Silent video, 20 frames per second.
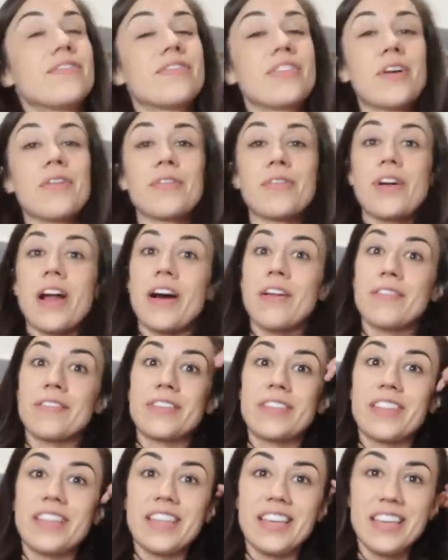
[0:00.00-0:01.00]
flown
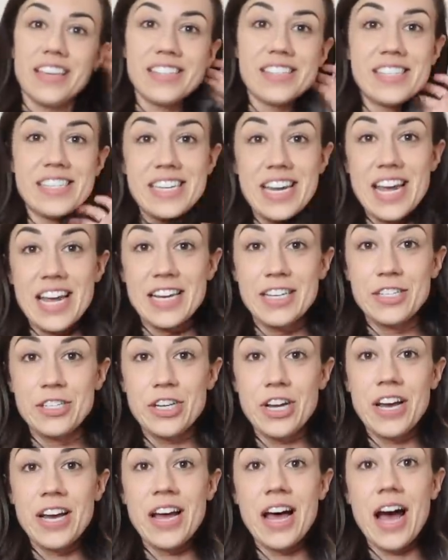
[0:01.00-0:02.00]
around the
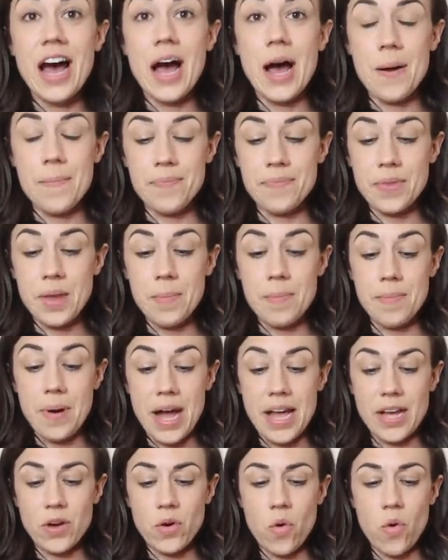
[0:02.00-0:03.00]
stage um,
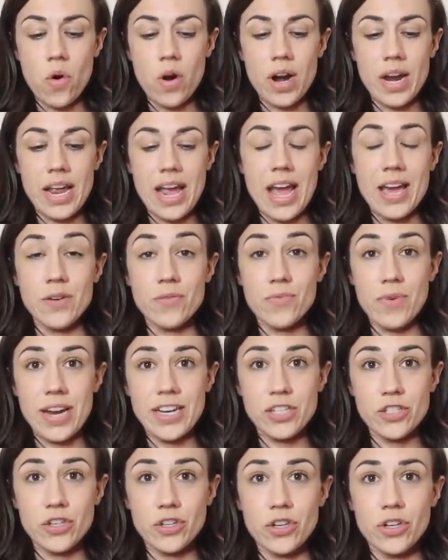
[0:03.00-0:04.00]
by Corey and
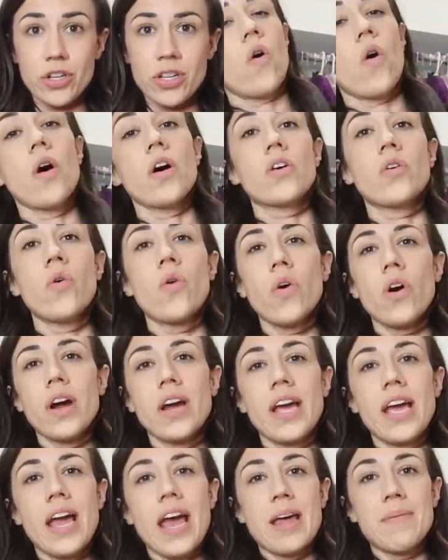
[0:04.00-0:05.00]
Rachel or
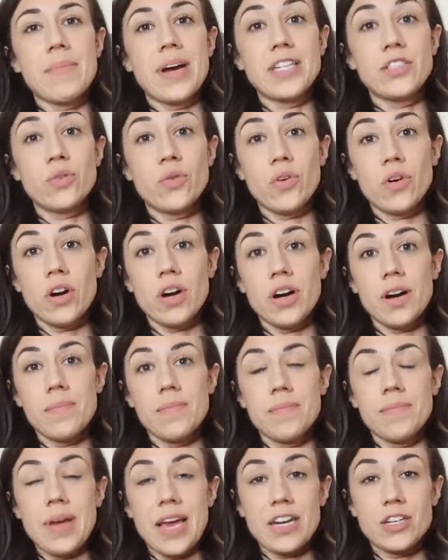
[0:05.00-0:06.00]
Corey and my tour
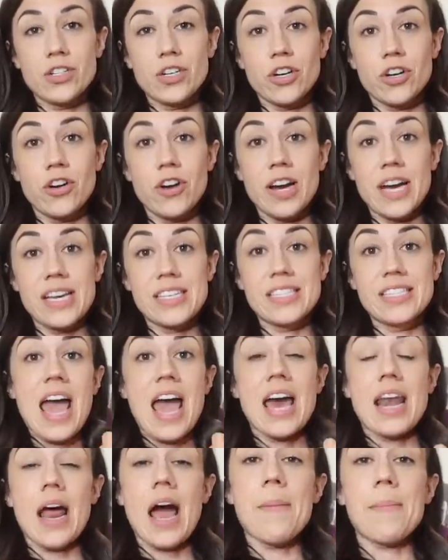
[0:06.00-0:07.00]
manager, Chris.
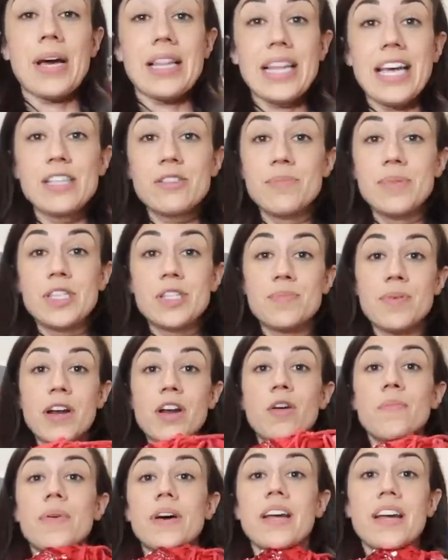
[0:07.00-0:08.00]
And I, my legs would be spread
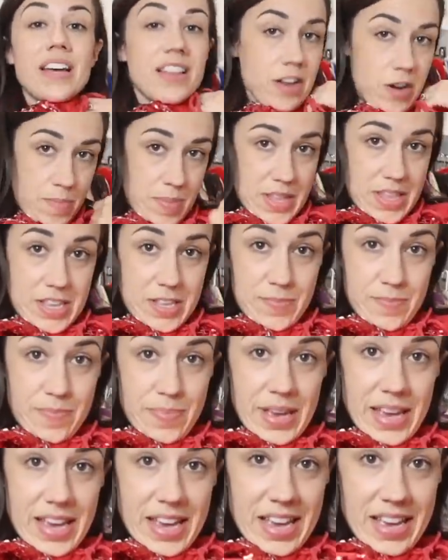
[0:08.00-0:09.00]
open and there'd be this
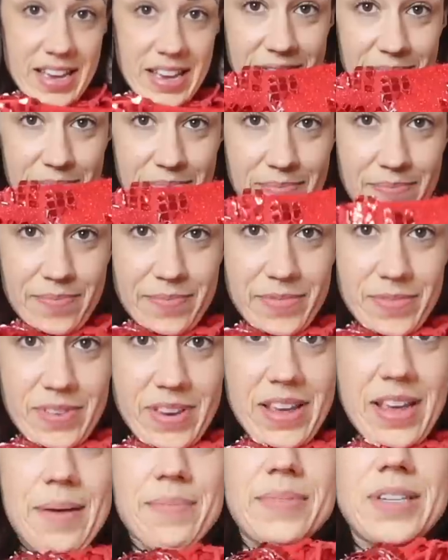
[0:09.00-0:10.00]
big
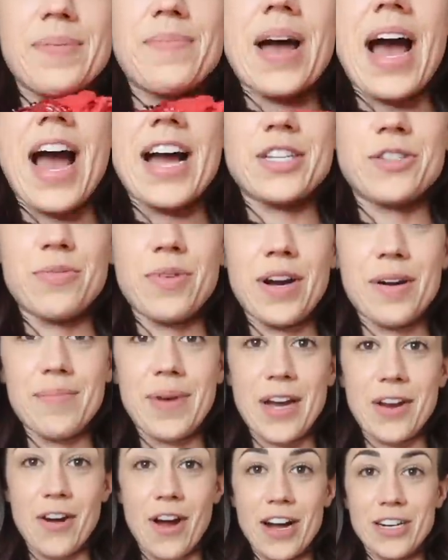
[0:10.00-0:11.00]
empty patch where
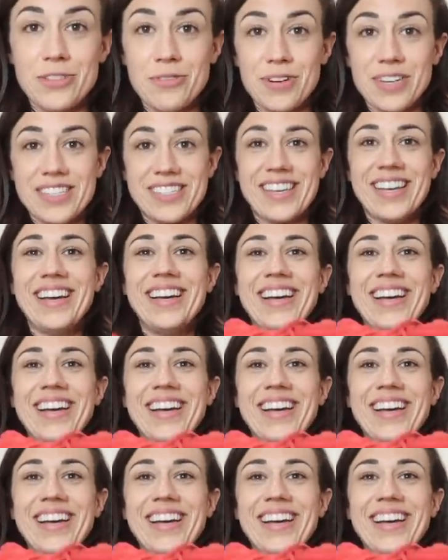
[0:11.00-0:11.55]
my crotch was.